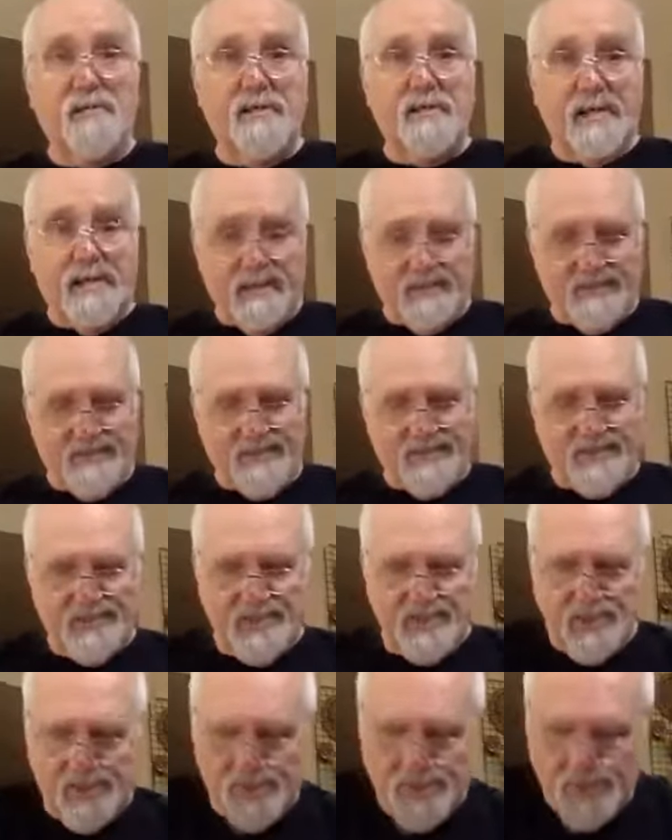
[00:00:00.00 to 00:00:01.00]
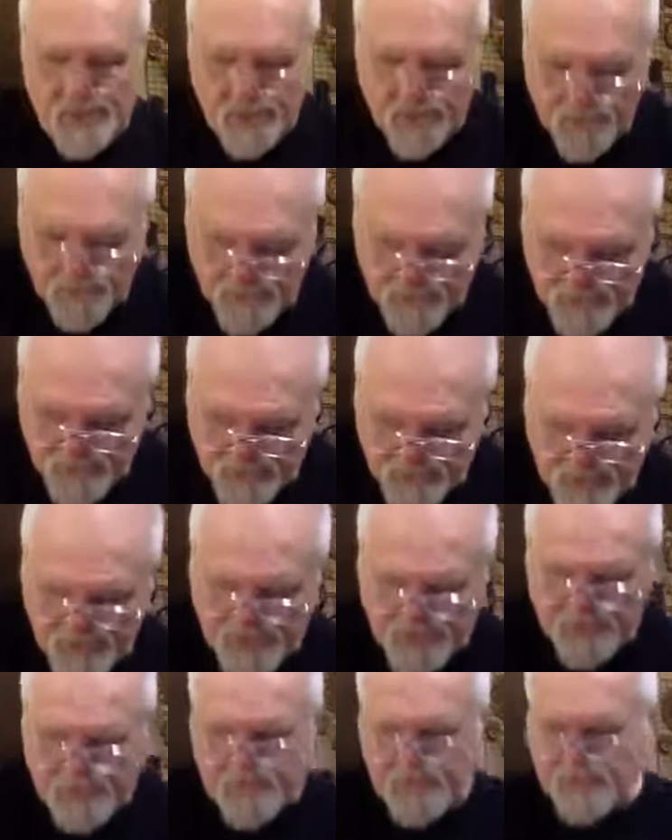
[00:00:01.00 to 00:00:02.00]
and an easy sell in the
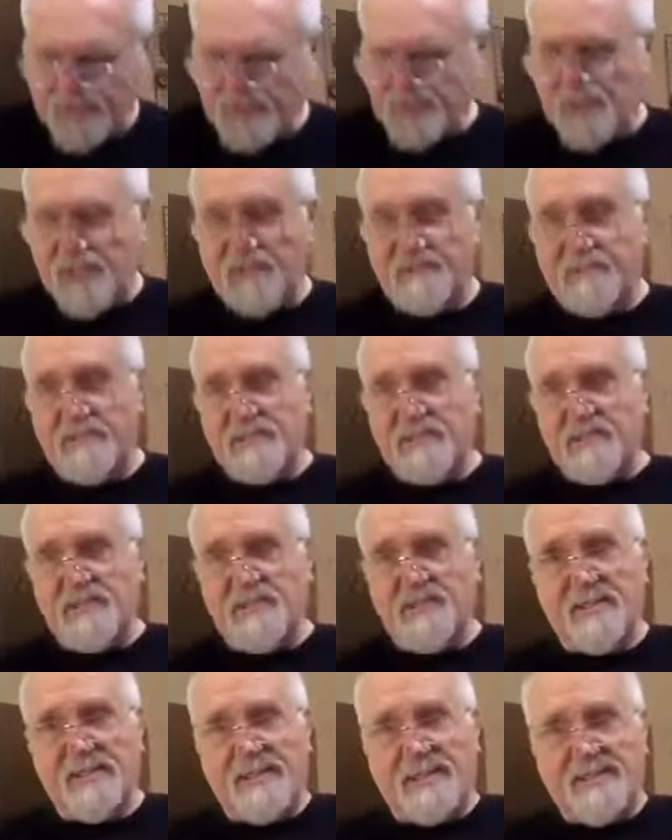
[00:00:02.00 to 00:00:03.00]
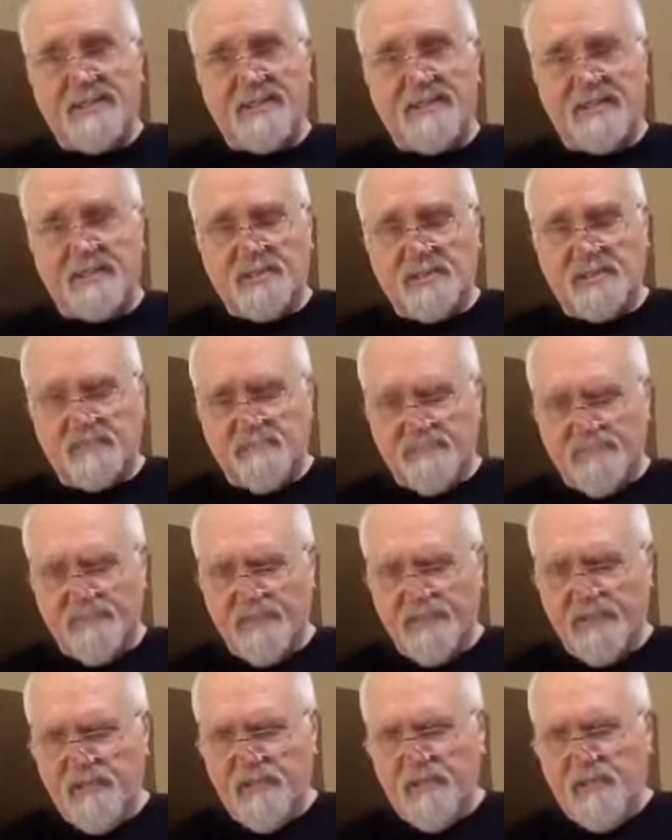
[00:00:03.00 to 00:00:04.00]
70s and 80s,
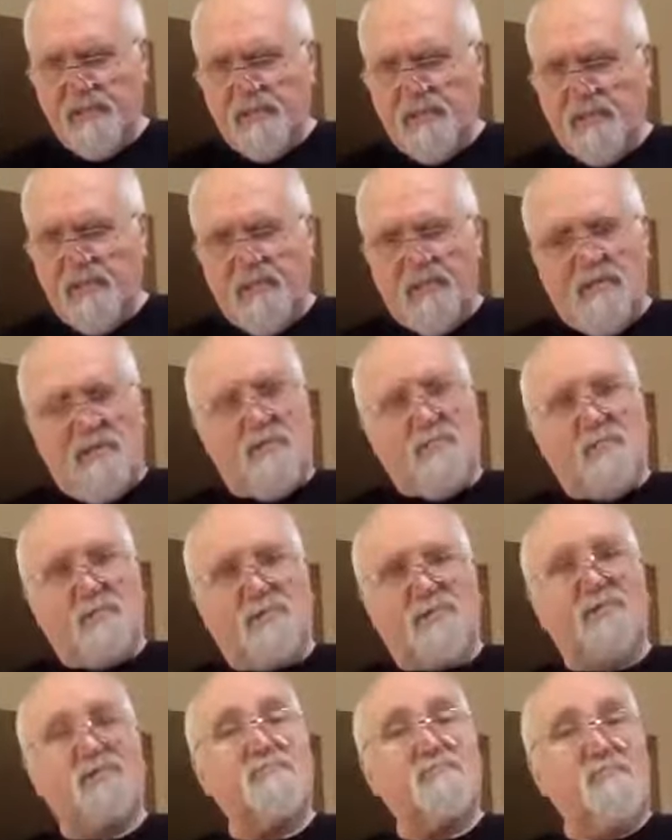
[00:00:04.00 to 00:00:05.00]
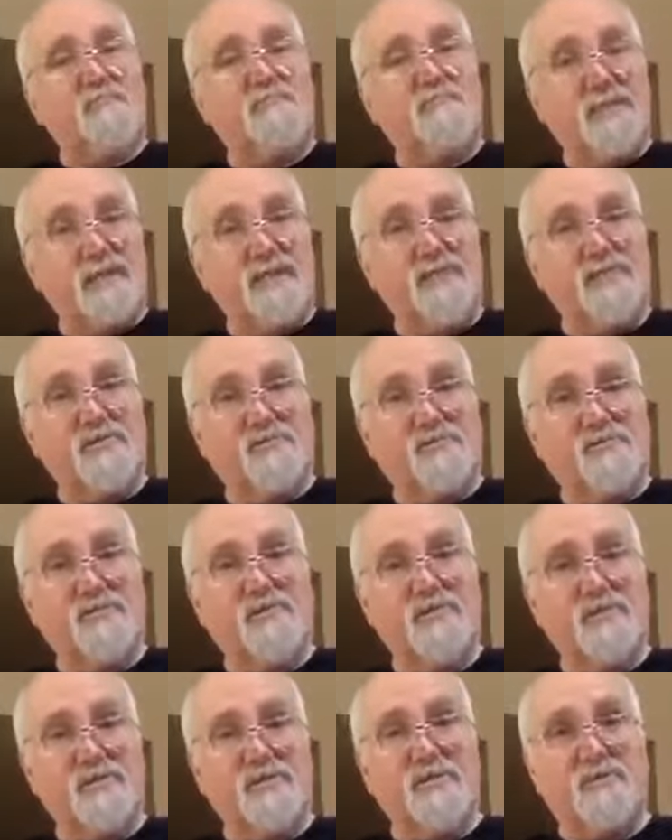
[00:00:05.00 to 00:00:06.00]
was for me,
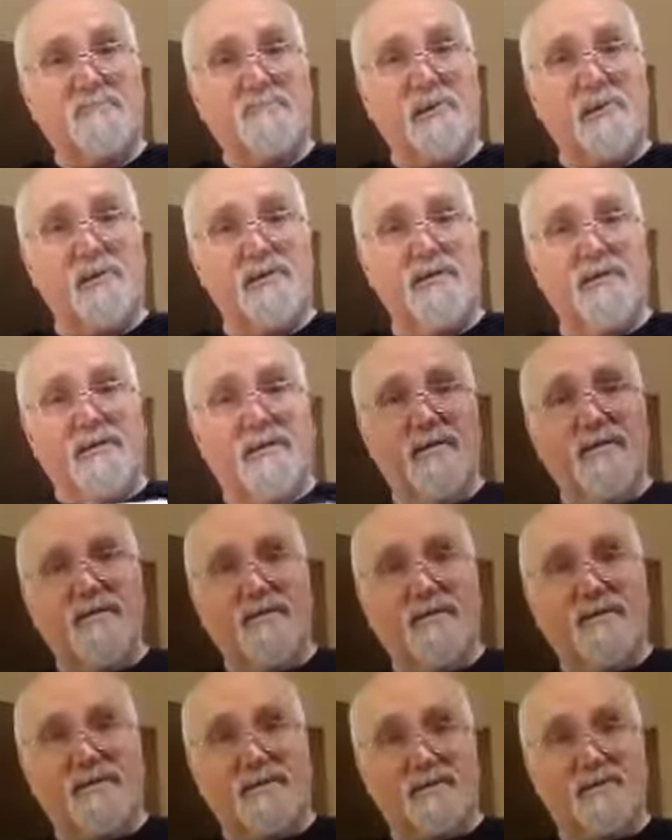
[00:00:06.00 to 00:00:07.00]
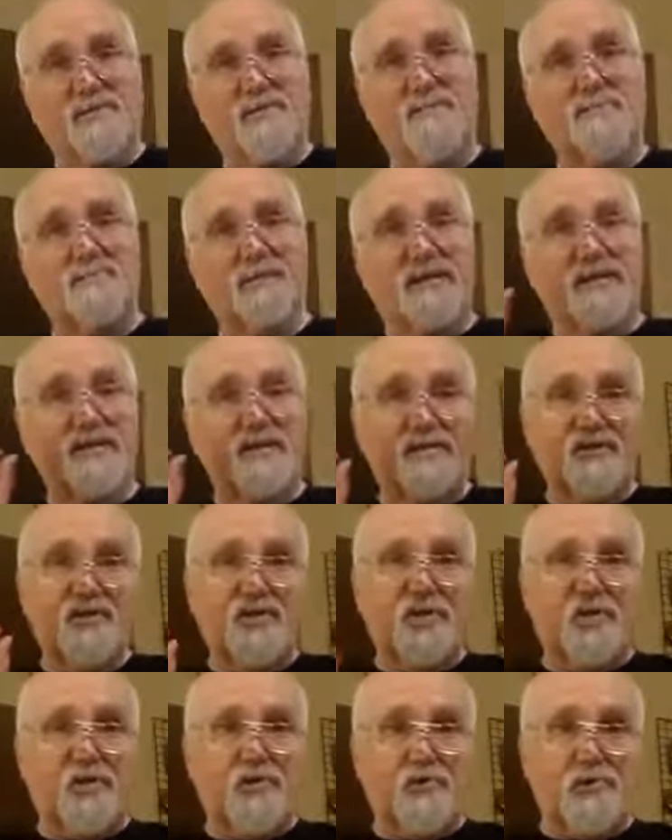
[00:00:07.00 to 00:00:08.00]
strategic planning is making
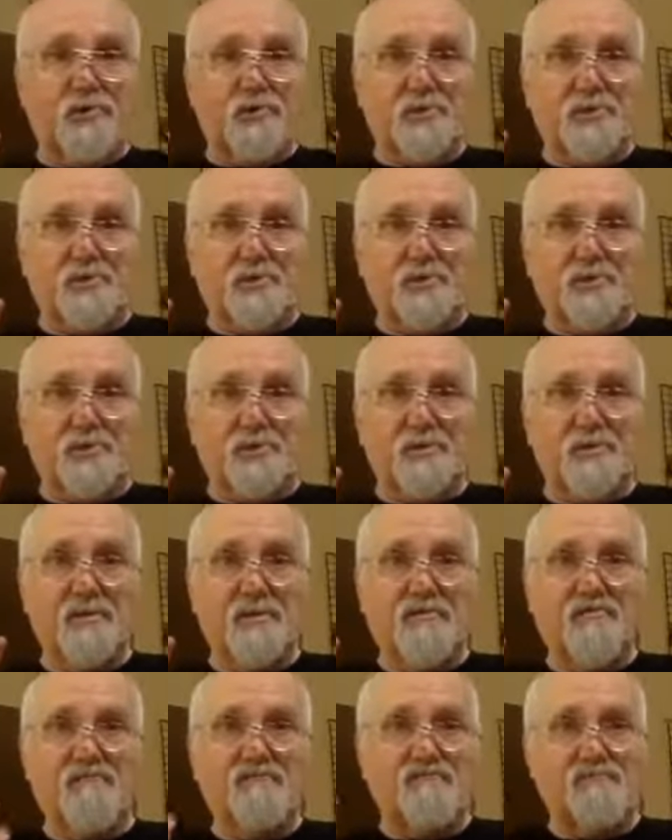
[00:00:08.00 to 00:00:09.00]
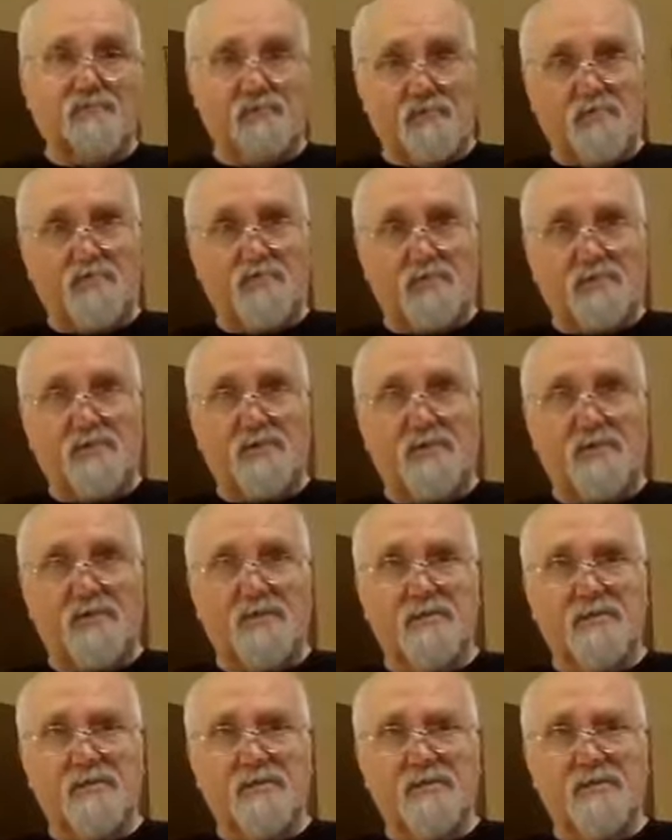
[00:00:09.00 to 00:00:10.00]
choices for a reason,
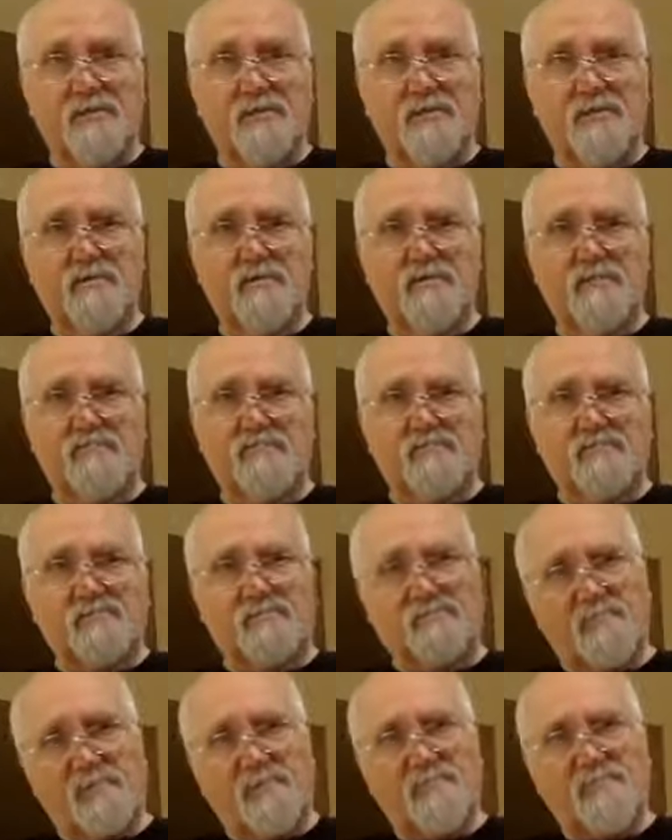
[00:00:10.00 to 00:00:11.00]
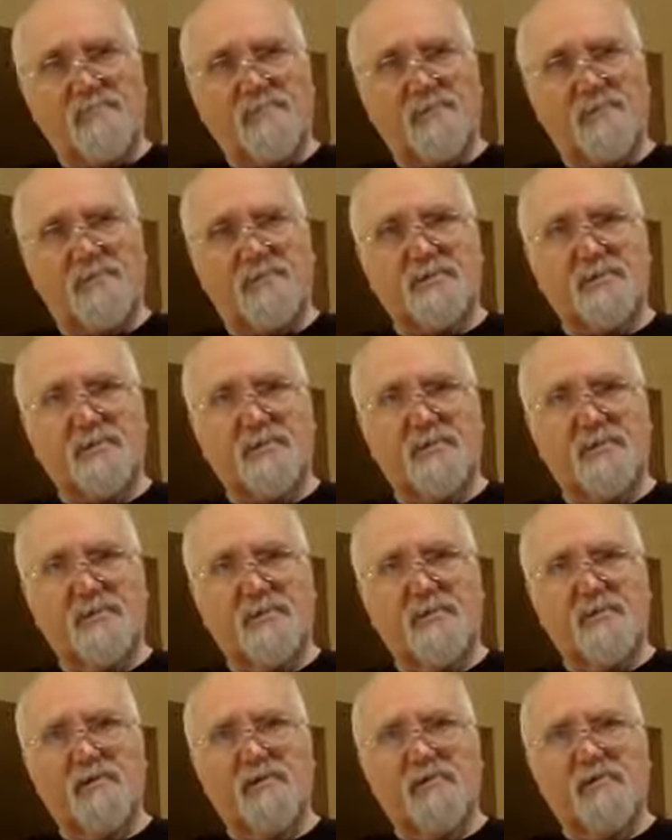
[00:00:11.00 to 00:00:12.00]
for a purpose,
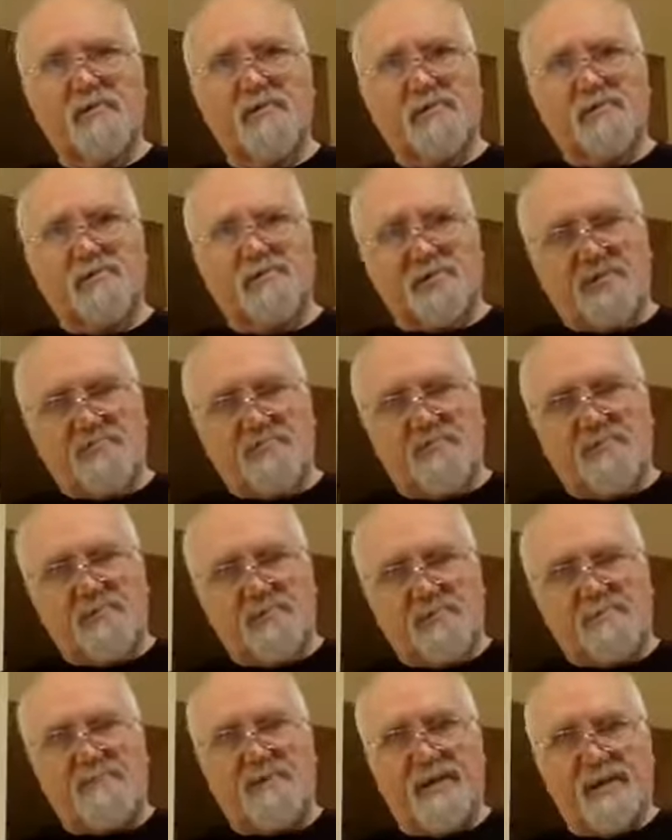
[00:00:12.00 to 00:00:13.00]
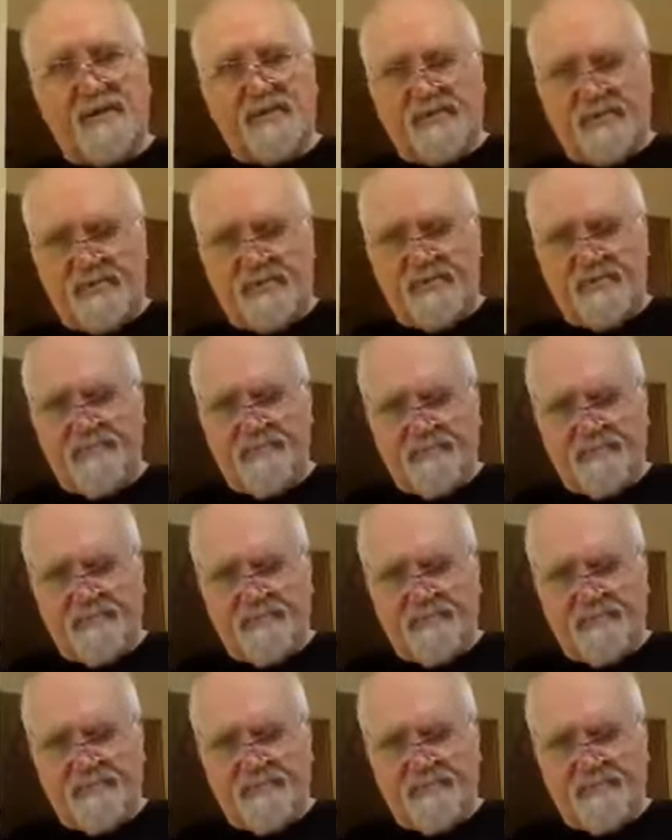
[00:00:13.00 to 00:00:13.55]
or to support a passion.